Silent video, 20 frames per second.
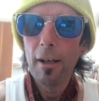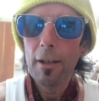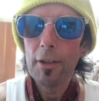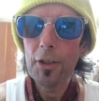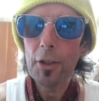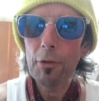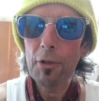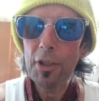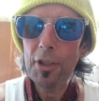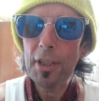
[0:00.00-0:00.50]

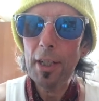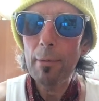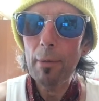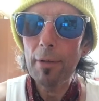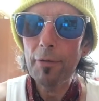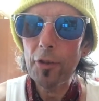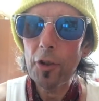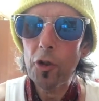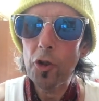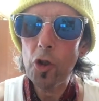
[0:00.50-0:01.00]
so this time I
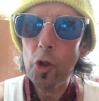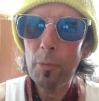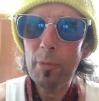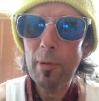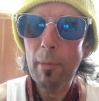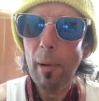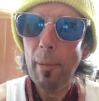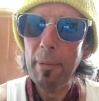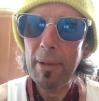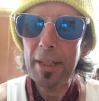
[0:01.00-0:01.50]
have to chop
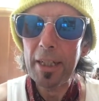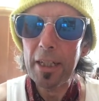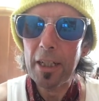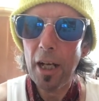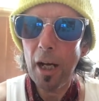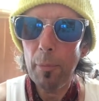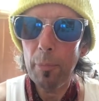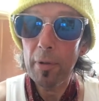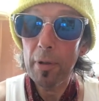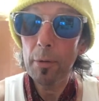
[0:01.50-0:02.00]
them up in a
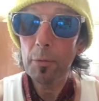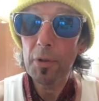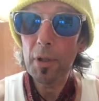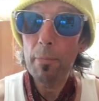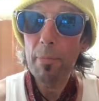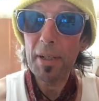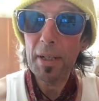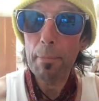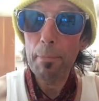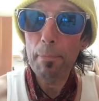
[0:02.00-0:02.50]
cup with a
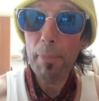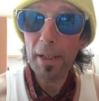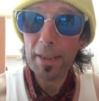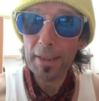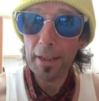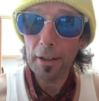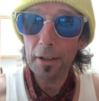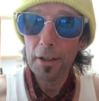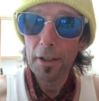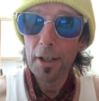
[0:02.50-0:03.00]
bit of
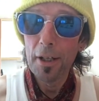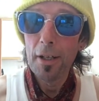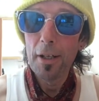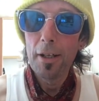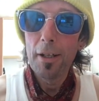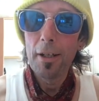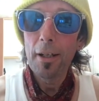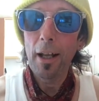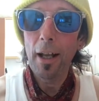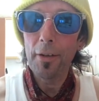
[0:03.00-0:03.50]
butter
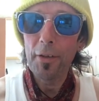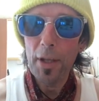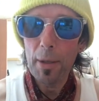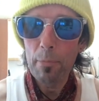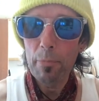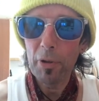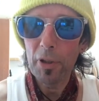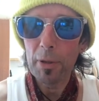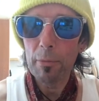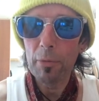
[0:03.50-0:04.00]
and then
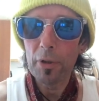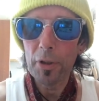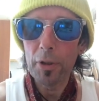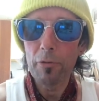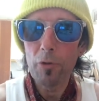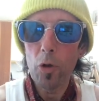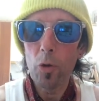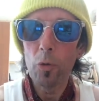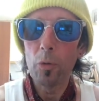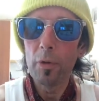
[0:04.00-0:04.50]
put them on the
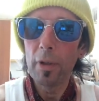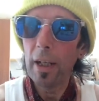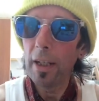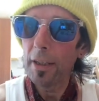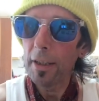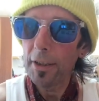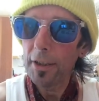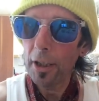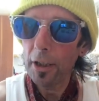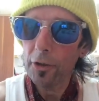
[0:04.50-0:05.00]
roll,
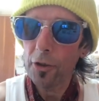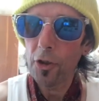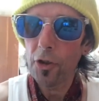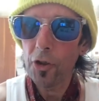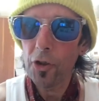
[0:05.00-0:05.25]
and a touch of